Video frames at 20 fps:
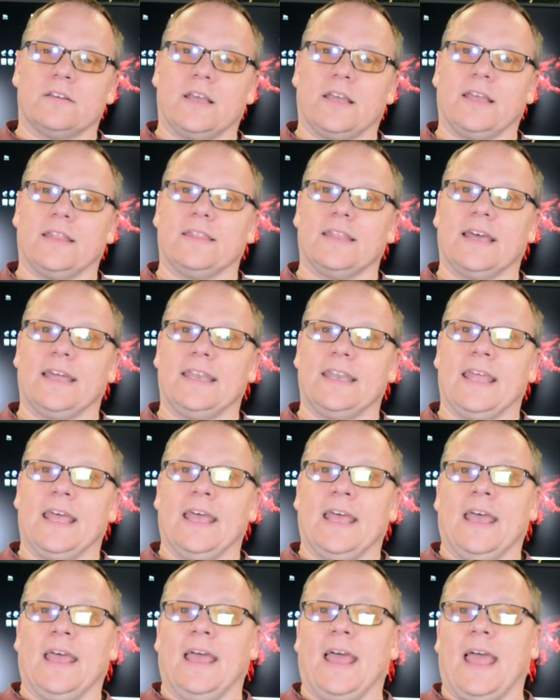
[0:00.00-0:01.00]
And then
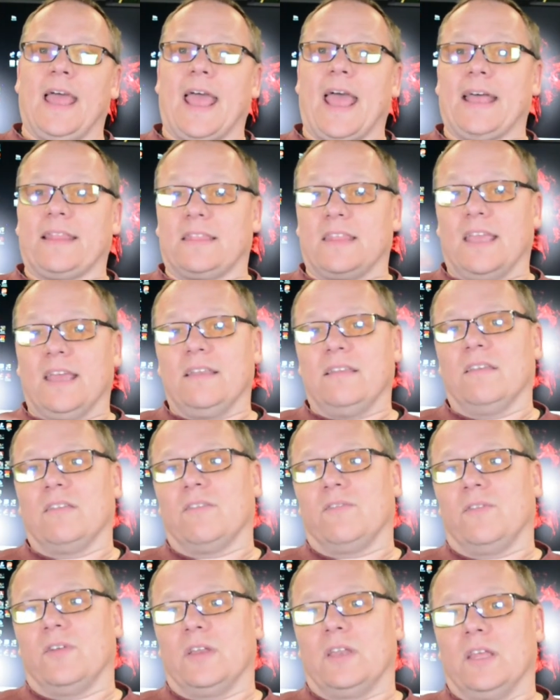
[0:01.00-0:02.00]
at the end of
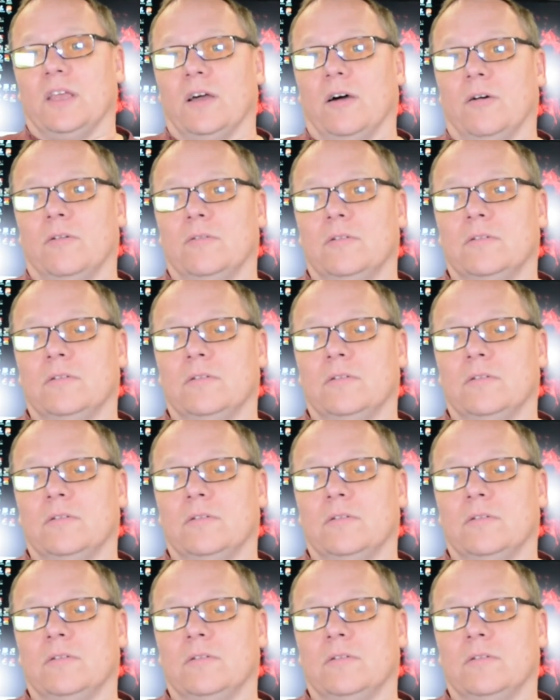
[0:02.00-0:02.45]
the video